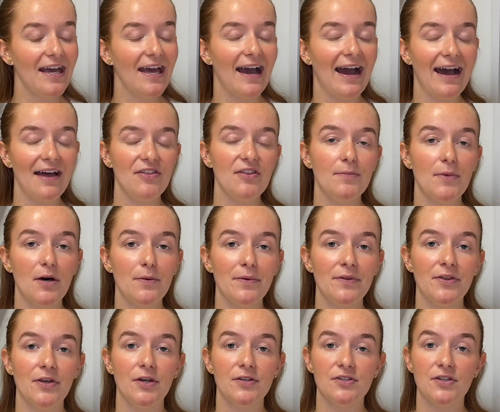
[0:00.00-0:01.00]
At the
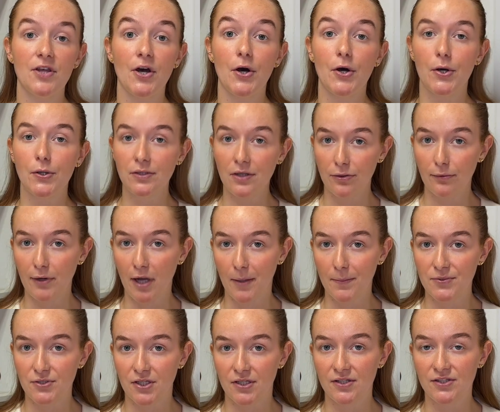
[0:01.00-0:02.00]
moment, those are the only three
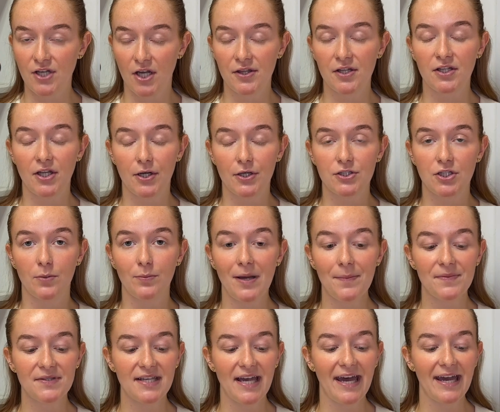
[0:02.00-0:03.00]
options on the Longchamp
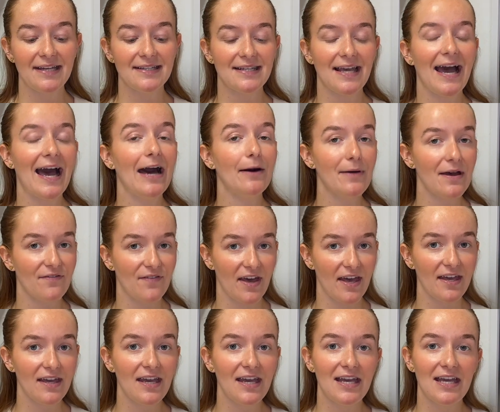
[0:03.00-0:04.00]
website.
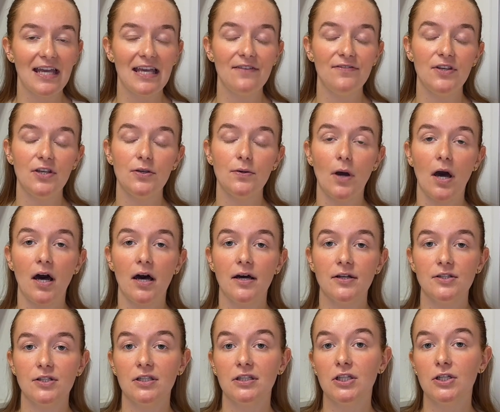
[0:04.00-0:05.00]
However, if you are
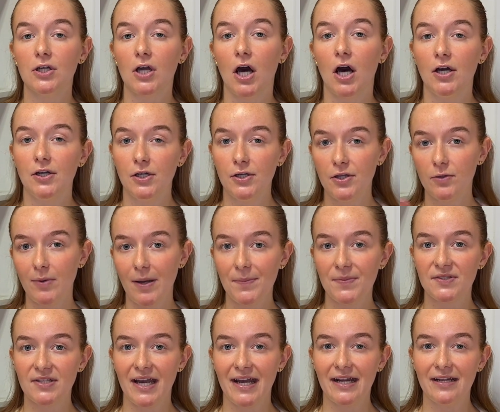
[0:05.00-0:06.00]
to look on other
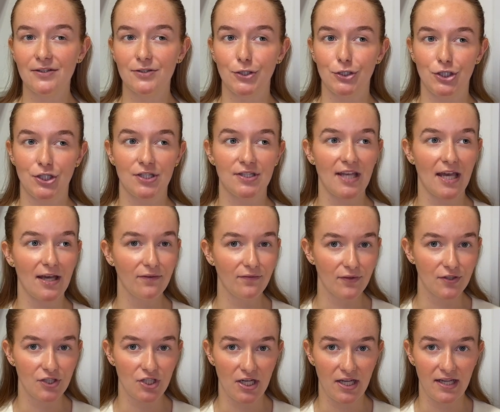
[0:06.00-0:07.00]
websites such as
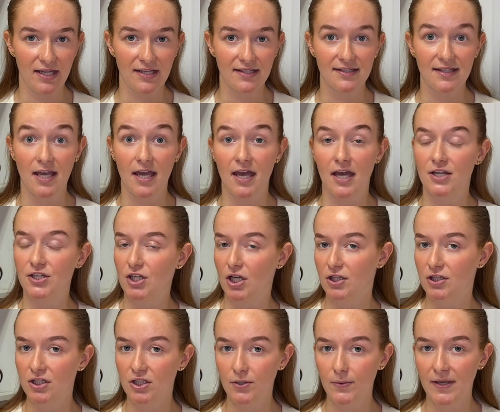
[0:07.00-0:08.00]
Selfridges,
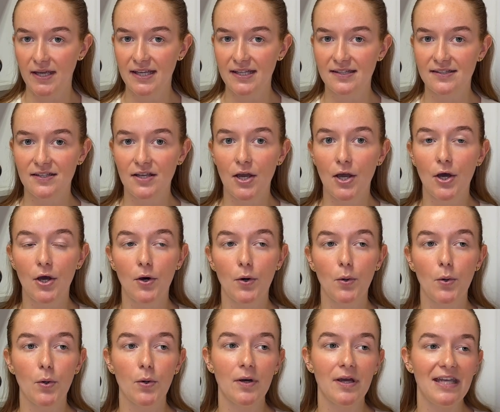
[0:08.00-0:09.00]
John Lewis,
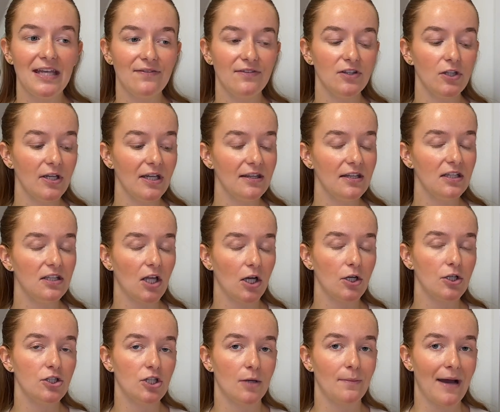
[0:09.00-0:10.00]
or even look in the
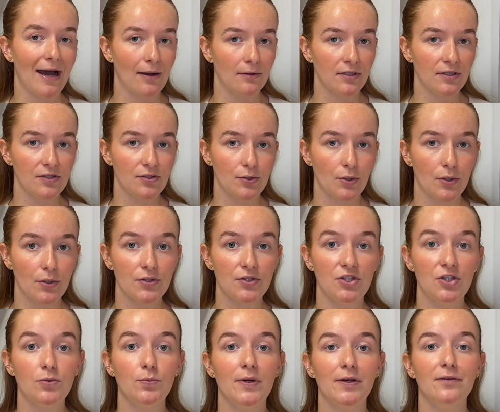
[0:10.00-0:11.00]
Longchamp outlet stores,
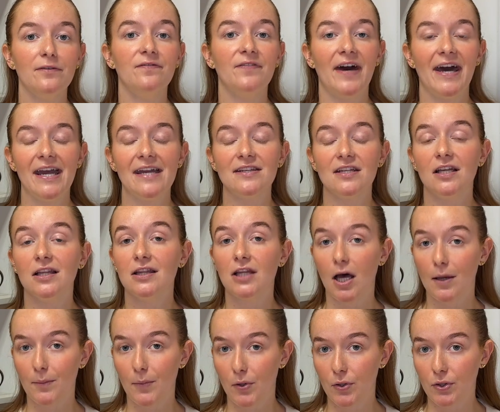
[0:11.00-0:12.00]
you will find a
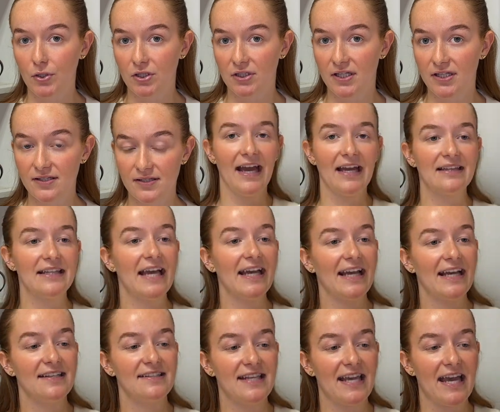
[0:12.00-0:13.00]
lot more colours. And like
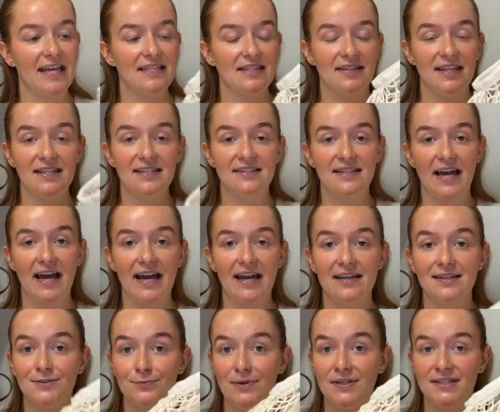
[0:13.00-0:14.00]
I said, this
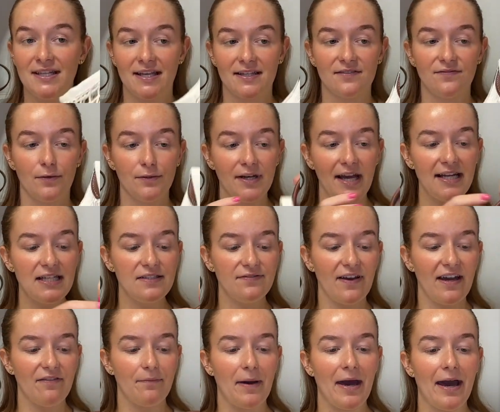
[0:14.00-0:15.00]
size retails for
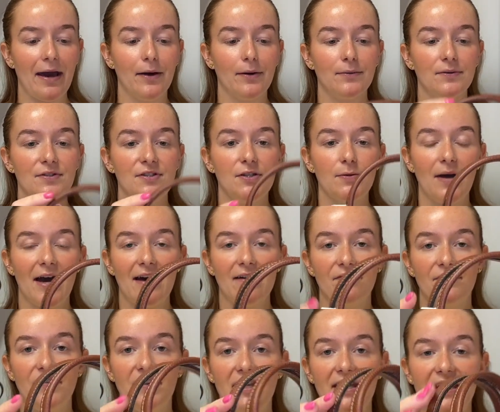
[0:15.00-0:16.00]
£95. You have
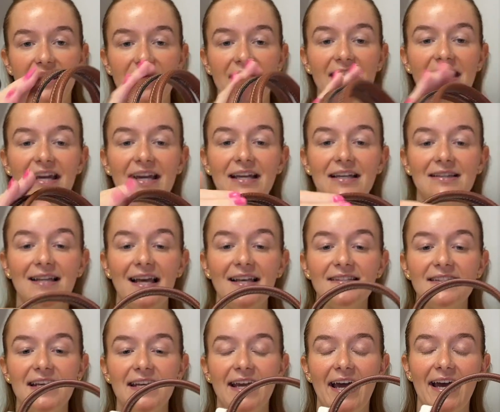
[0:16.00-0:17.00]
the
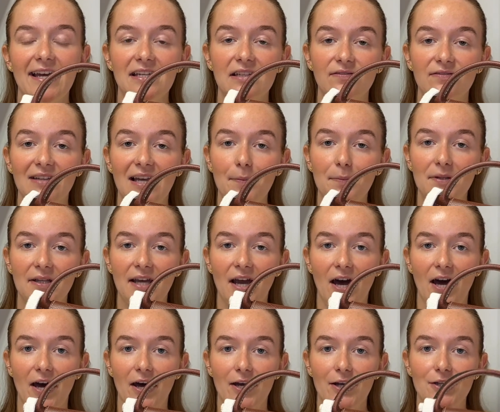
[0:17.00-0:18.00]
classic kind of Le
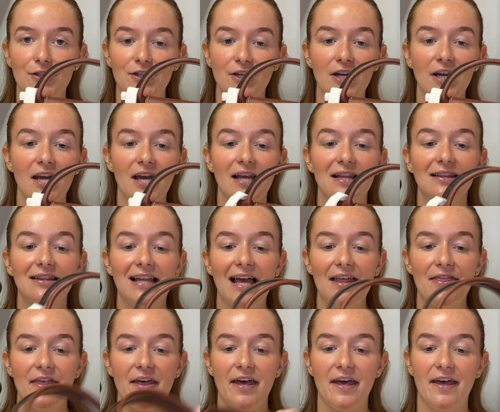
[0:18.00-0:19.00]
Pliage
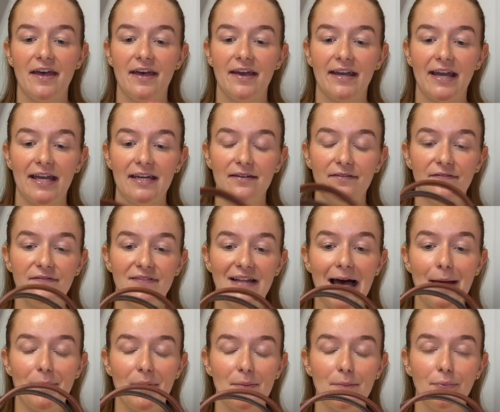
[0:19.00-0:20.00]
leather kind of
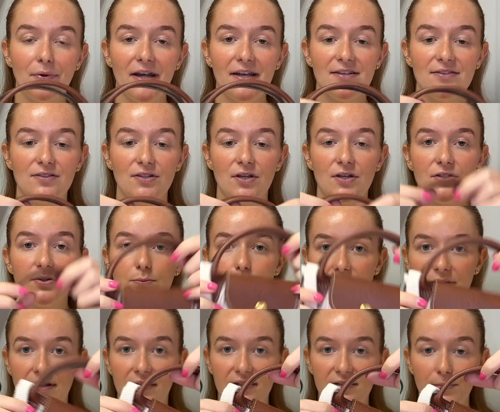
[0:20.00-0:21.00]
flat and pressed stud
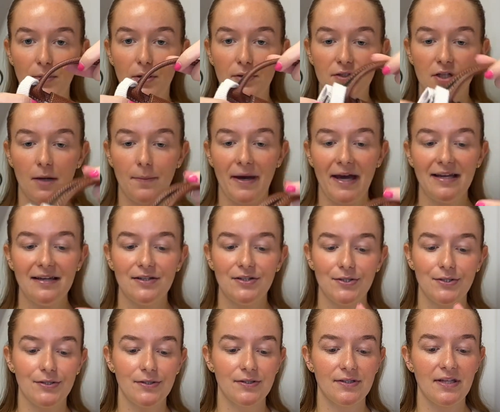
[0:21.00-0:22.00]
with the small top
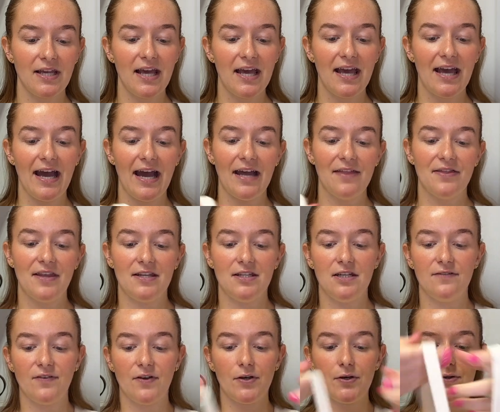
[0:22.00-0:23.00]
handles. And then
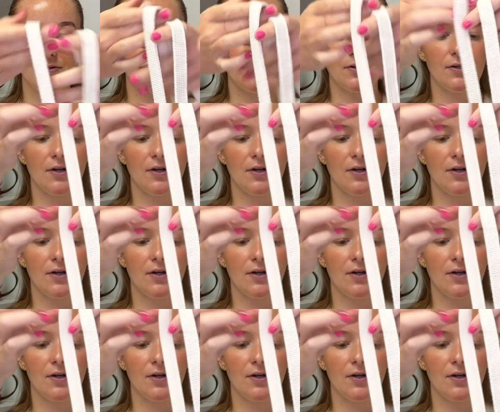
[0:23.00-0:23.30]
you've also